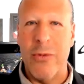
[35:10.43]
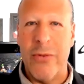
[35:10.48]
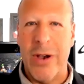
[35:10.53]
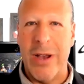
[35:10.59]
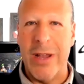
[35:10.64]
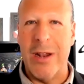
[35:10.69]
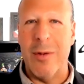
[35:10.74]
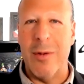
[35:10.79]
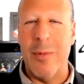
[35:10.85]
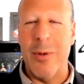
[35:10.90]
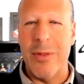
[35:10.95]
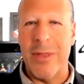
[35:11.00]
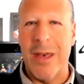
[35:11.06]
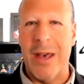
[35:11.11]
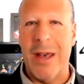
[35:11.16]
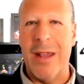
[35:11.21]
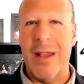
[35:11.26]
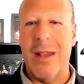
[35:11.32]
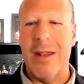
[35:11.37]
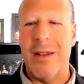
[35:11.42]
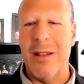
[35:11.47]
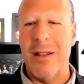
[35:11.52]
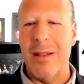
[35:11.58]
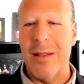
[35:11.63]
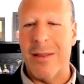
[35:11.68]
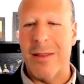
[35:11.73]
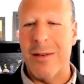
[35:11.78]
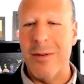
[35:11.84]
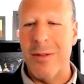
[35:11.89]
find out about that until
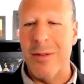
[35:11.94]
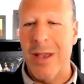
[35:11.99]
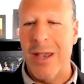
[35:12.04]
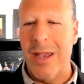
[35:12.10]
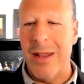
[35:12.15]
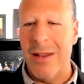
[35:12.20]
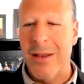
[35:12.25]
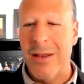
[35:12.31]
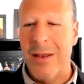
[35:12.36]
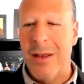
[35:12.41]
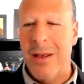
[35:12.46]
it's too late.